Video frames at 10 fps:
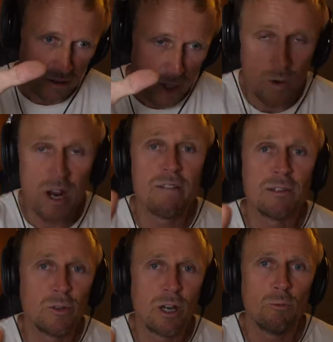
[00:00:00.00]
go and have a
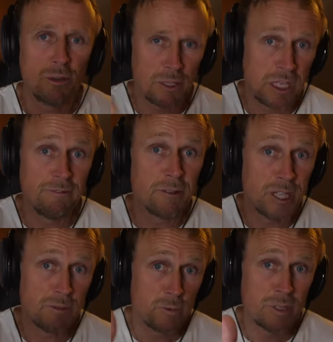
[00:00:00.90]
look at what the difference
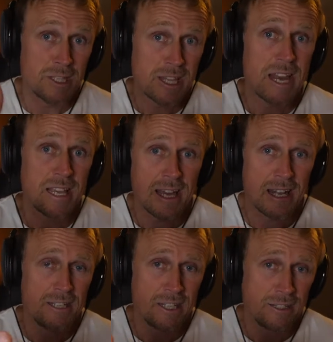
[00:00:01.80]
is between a static and
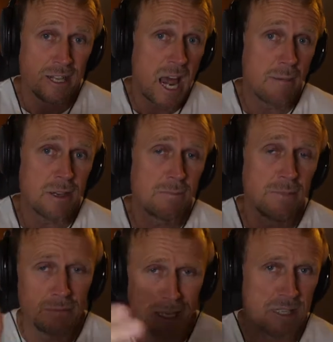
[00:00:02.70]
a dynamic,
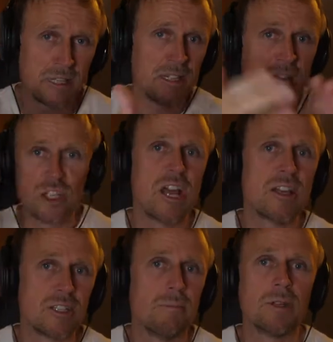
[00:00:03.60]
but basically they
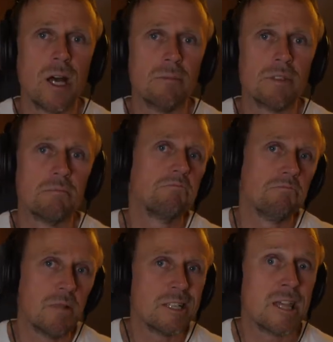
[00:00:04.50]
change sometimes.
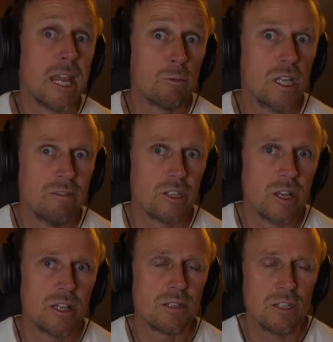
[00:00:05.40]
A static will never
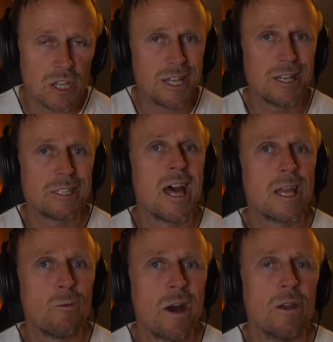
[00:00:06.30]
change. You need a
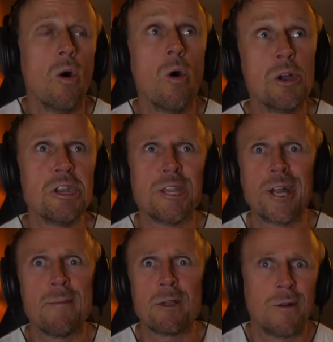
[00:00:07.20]
static one or you need a
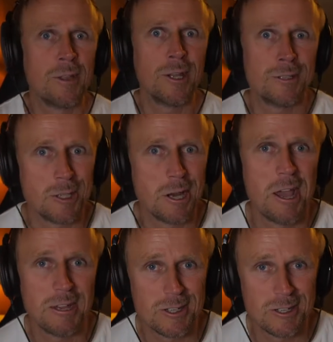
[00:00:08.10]
dynamic one that doesn't
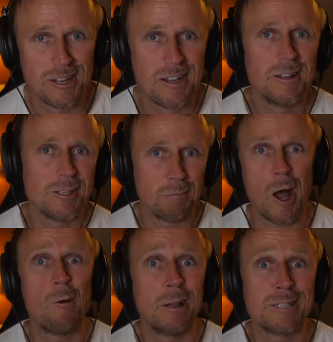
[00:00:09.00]
change. So
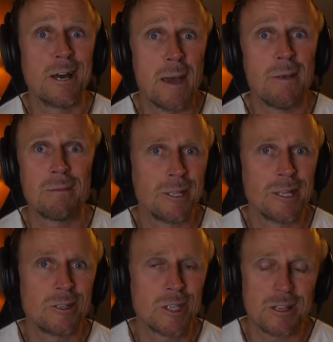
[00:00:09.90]
my one's dynamic, but it
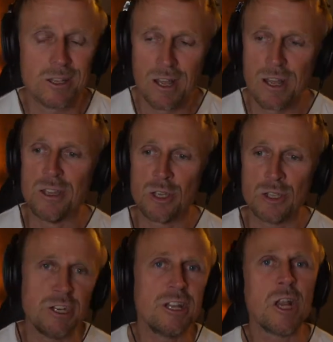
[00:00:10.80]
doesn't change. So
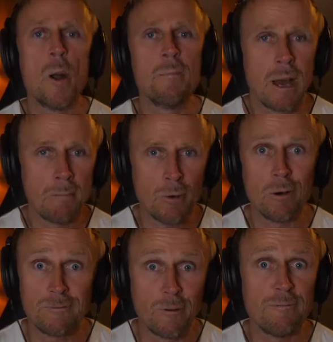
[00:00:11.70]
you need to open up
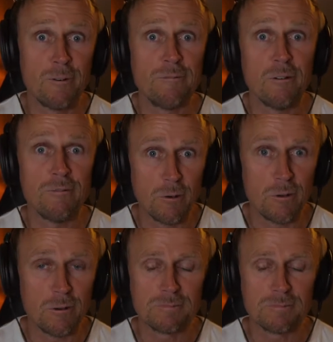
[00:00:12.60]
port four four four four.